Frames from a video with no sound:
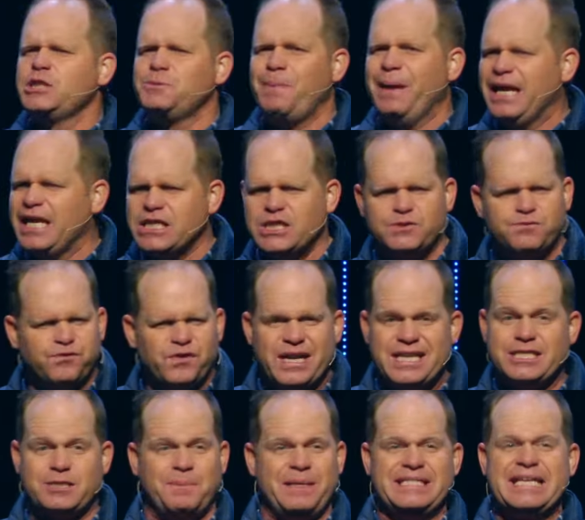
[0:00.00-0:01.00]
as big as
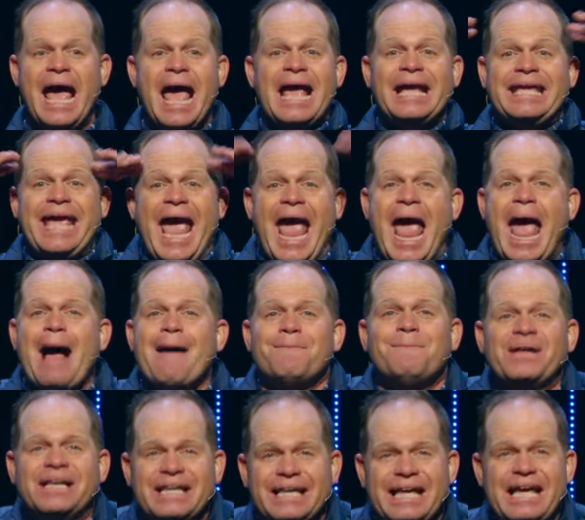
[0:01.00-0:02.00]
frisbees.
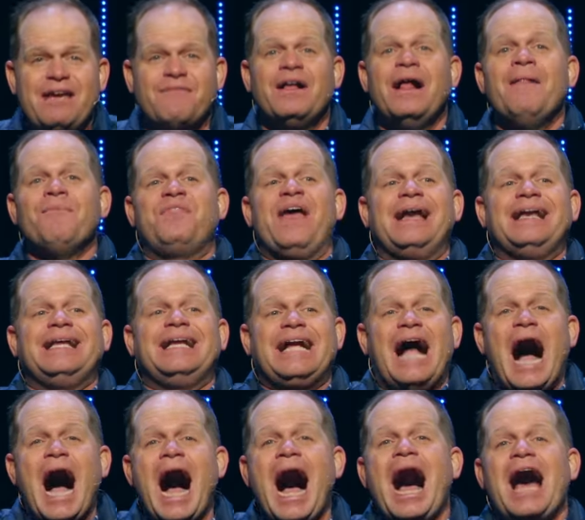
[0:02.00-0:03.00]
Can't believe that
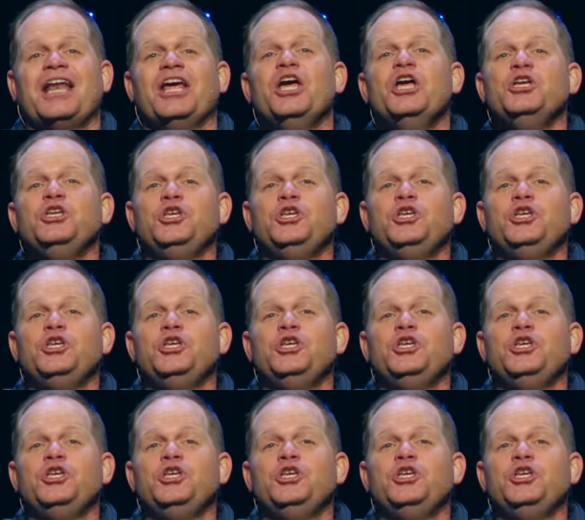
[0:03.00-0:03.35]
God,